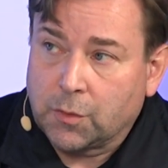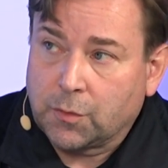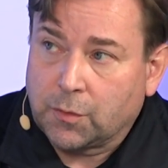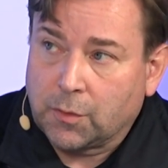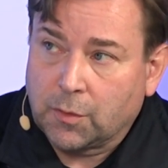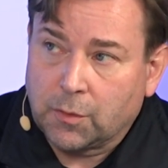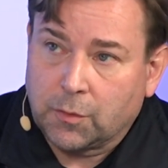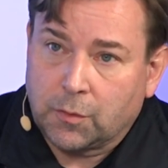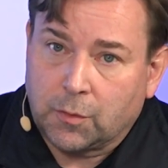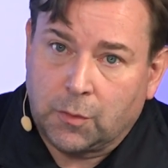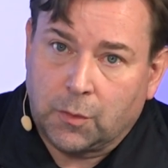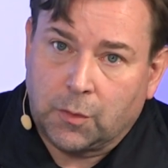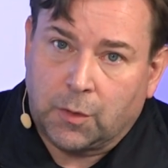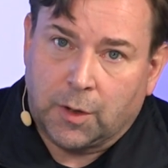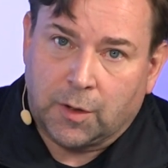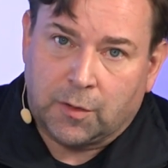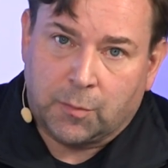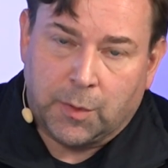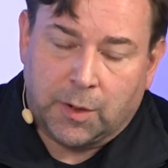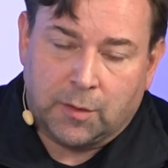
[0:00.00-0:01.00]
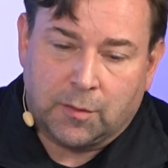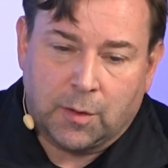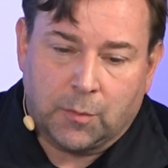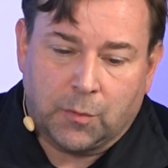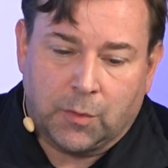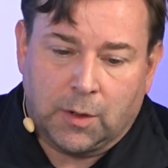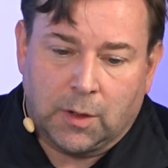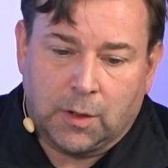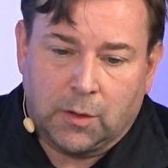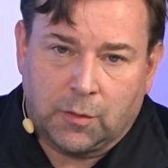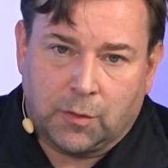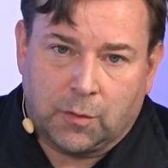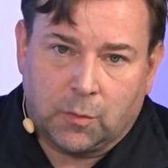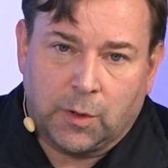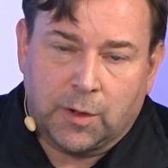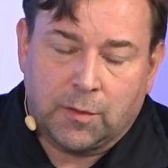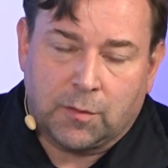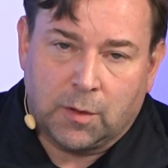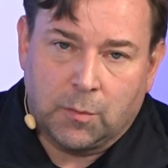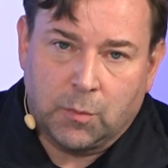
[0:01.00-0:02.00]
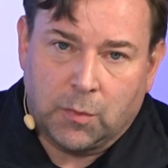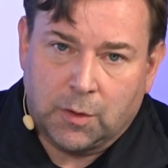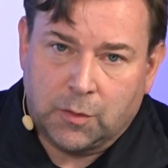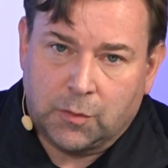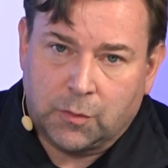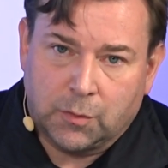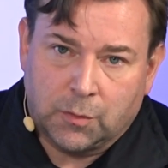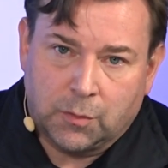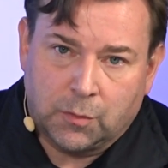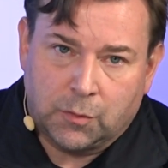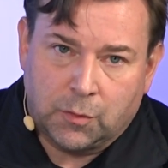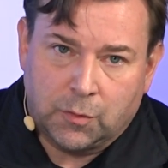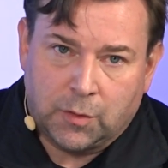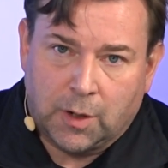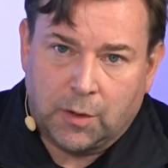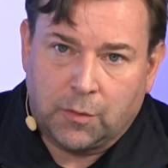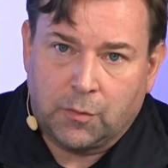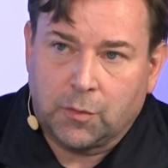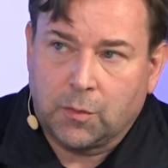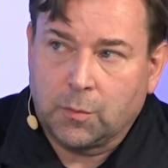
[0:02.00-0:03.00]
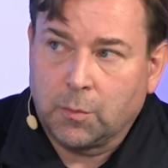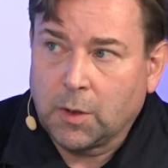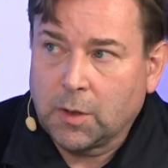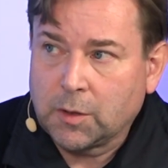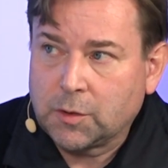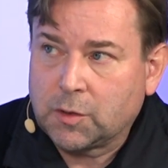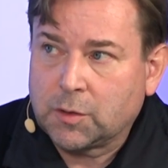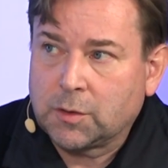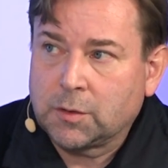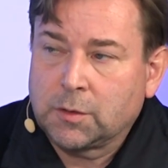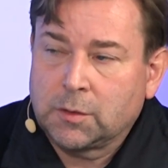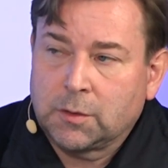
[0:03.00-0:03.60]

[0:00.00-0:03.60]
So you can expect something that looks quite similar to January to March.